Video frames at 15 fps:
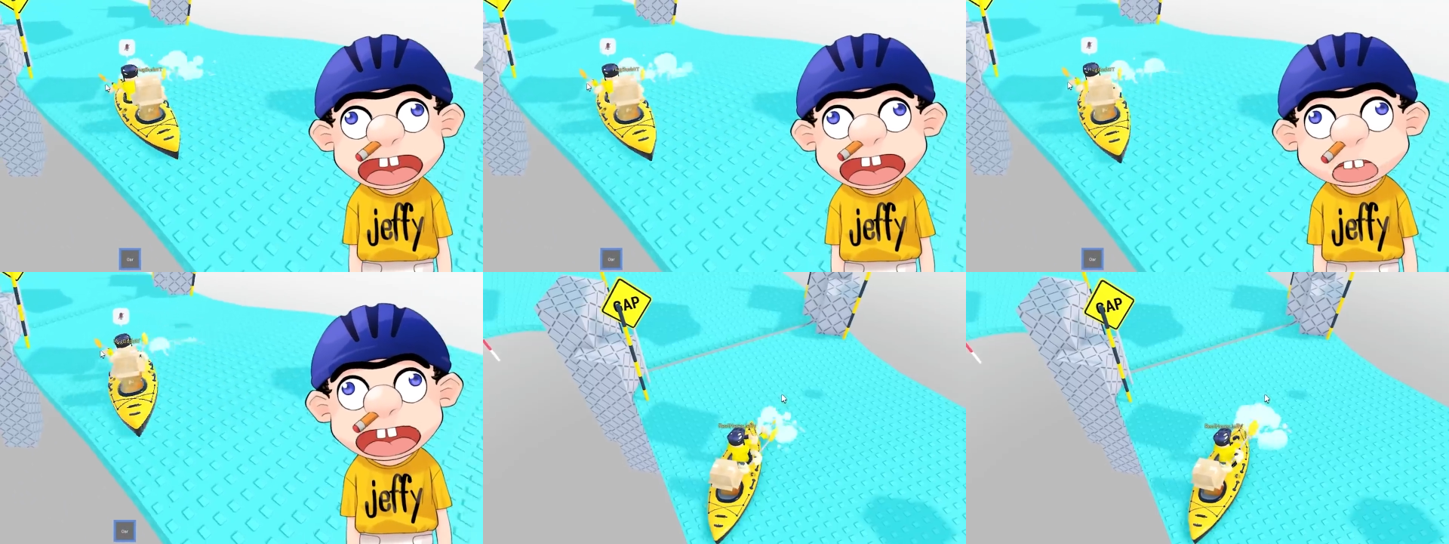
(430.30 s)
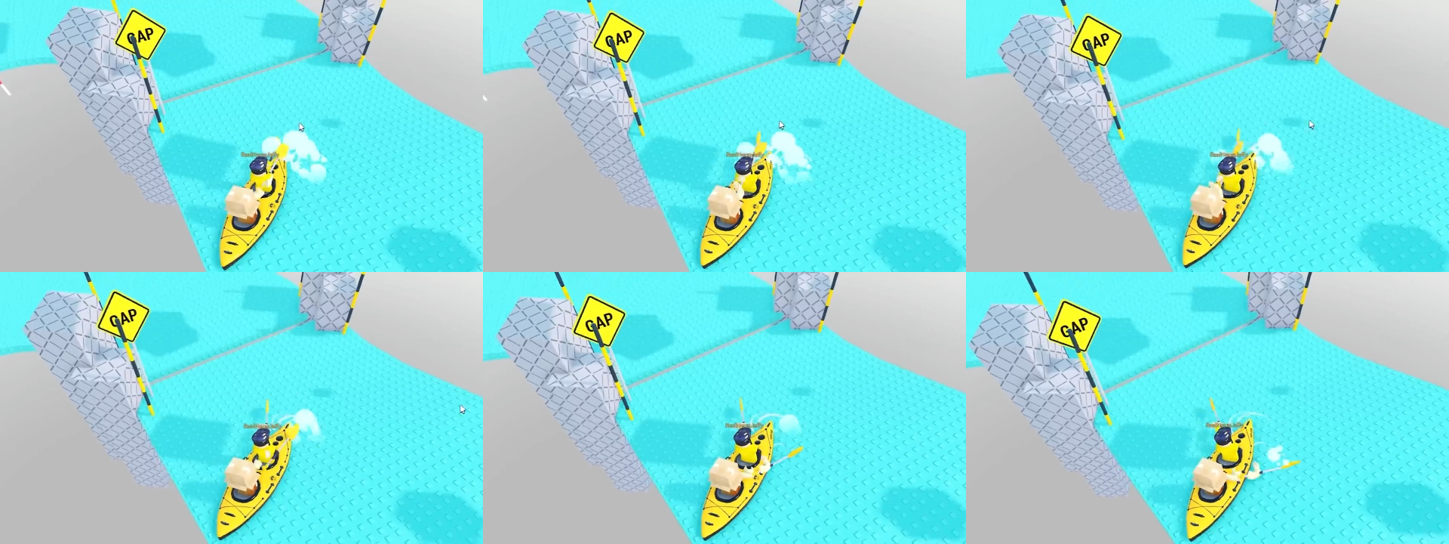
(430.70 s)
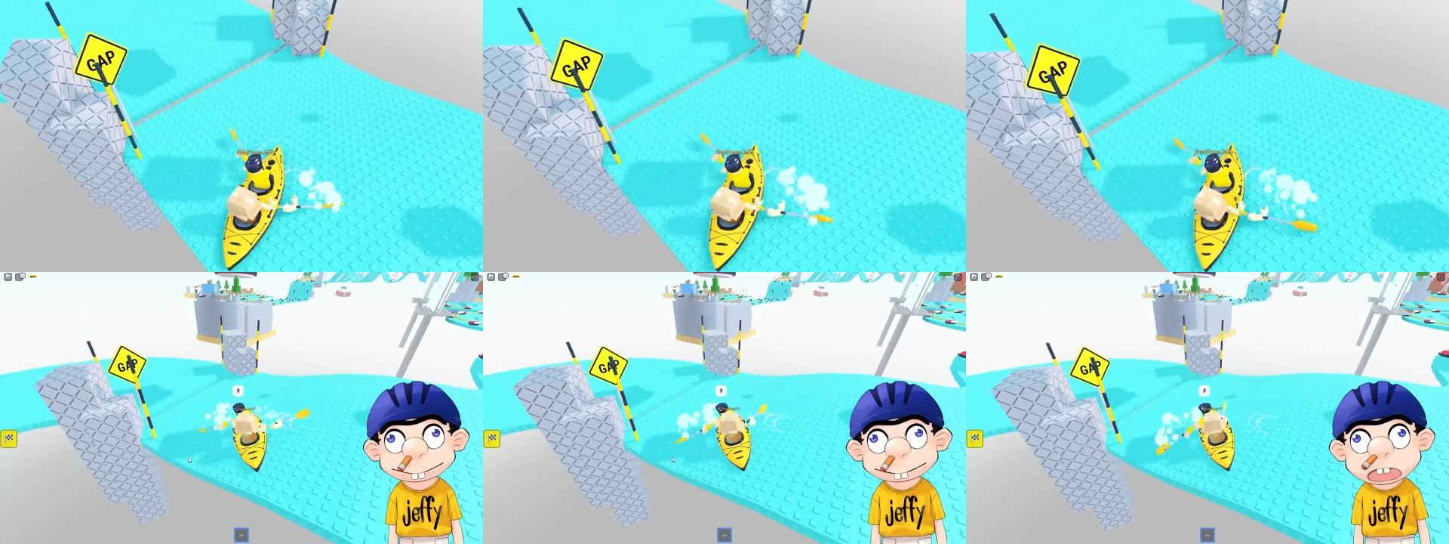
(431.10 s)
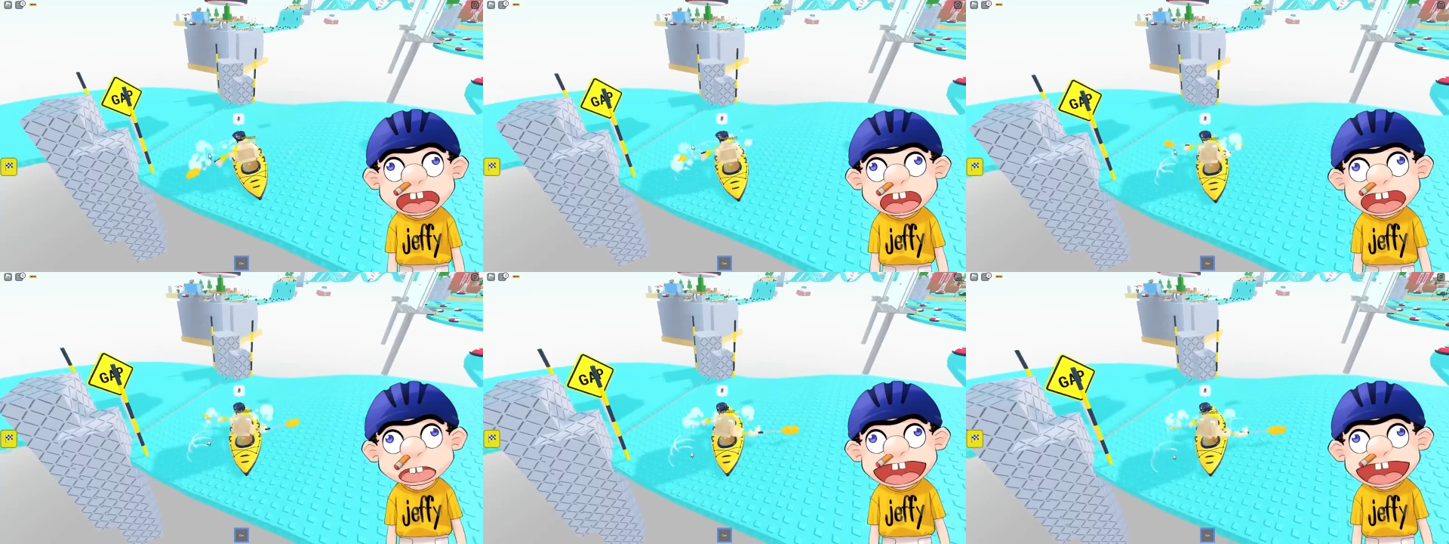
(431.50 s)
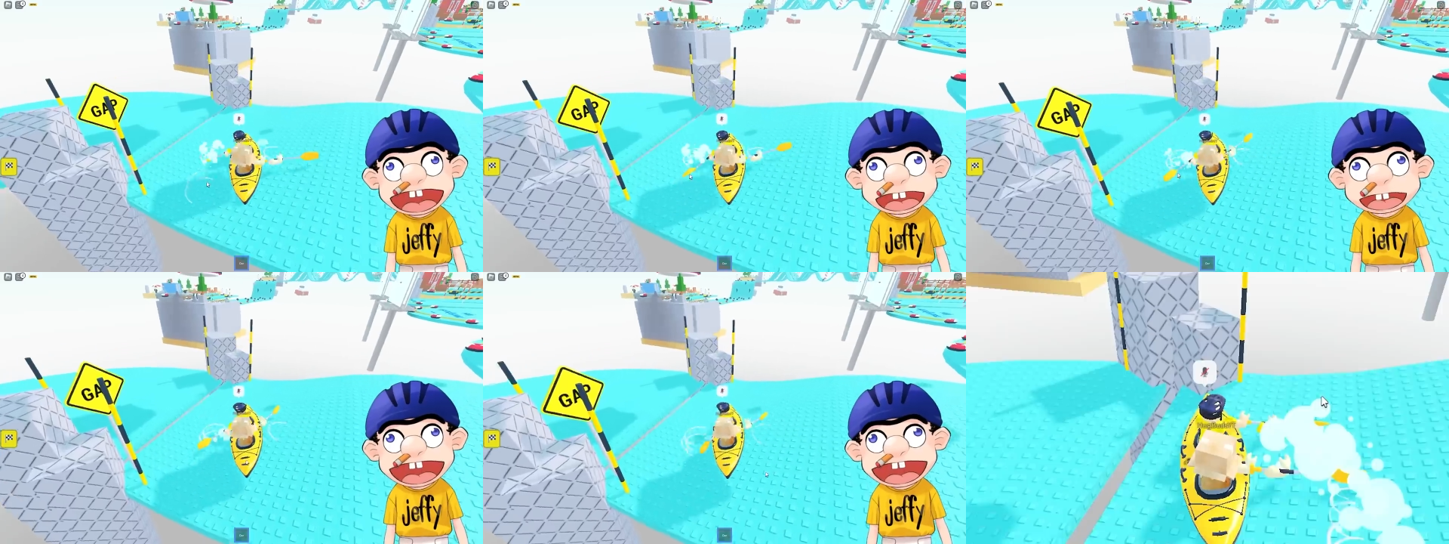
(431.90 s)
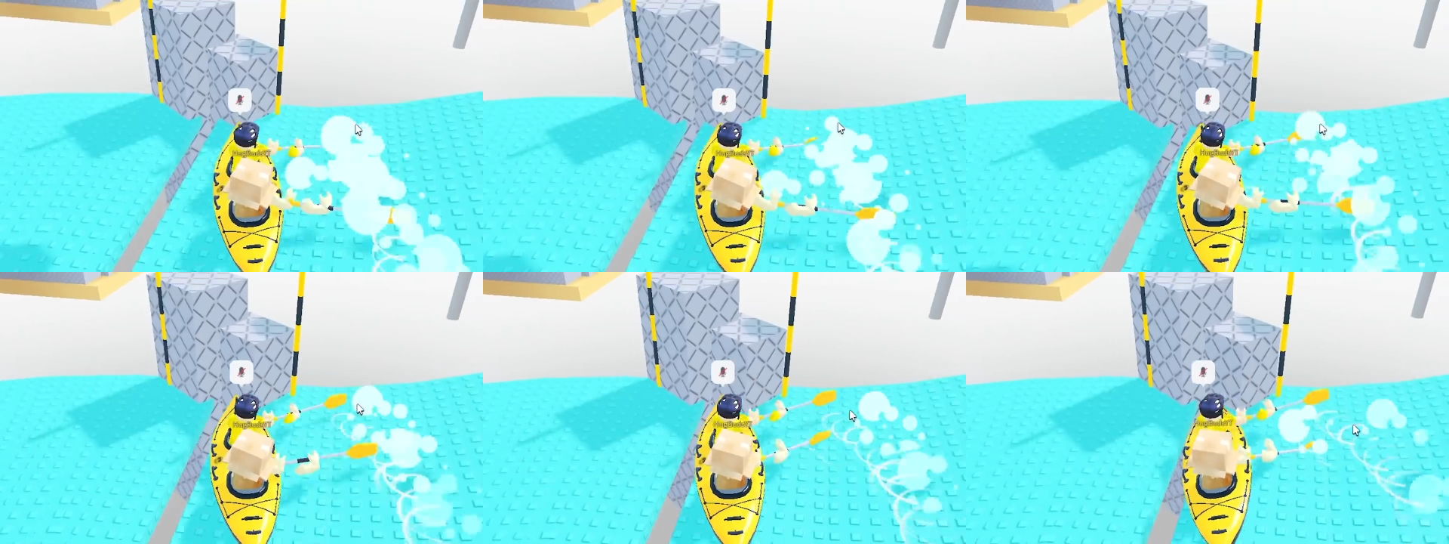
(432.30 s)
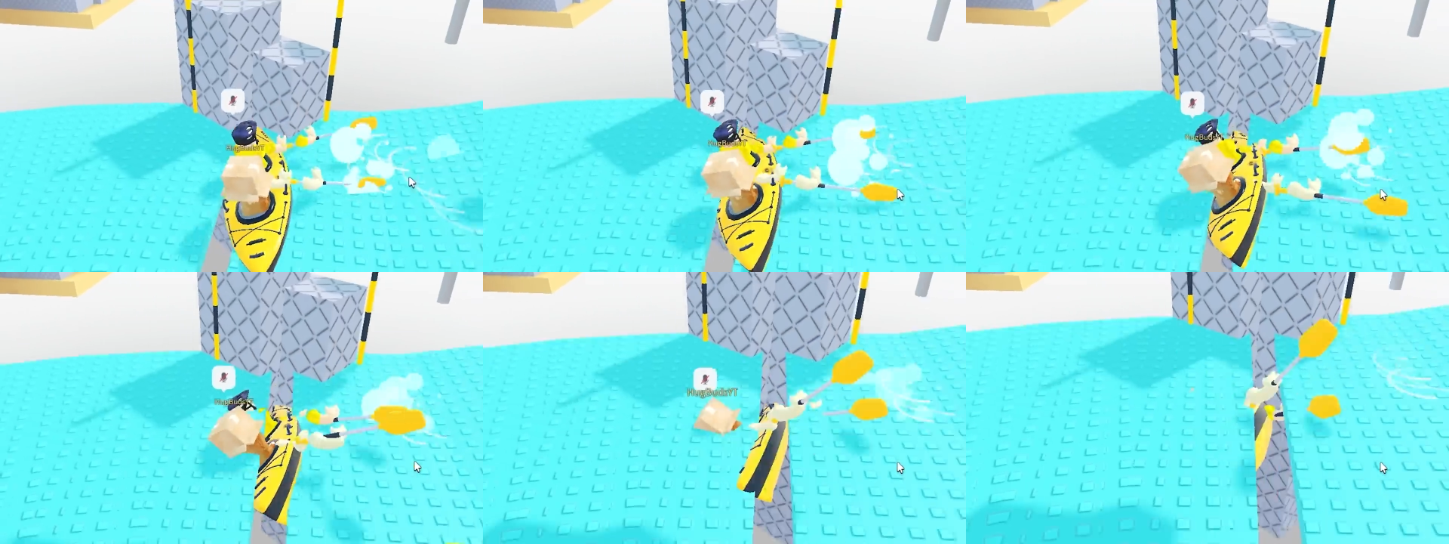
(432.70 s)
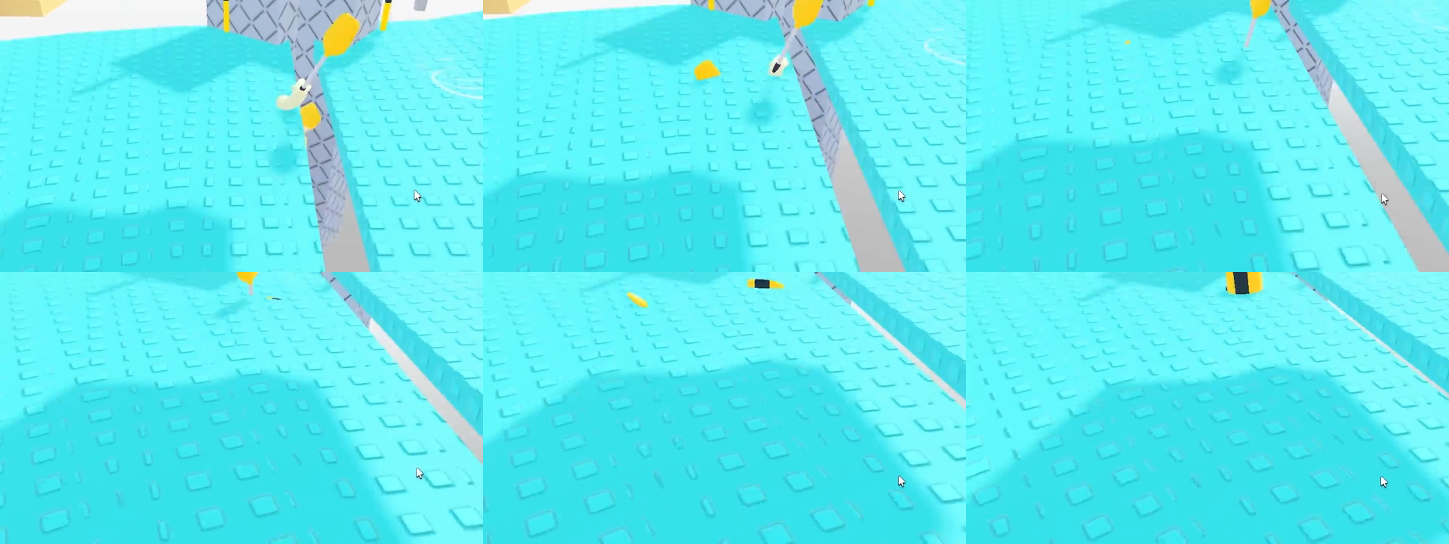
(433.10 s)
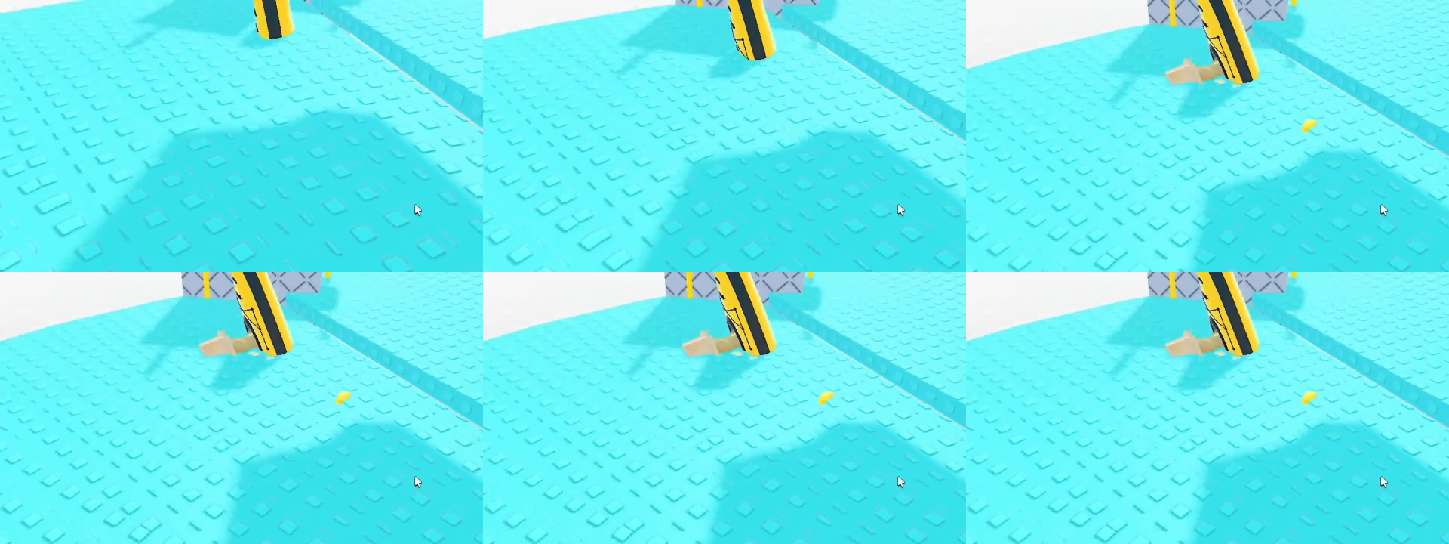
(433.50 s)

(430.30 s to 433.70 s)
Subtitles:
No face is visible, so there are no lips to read.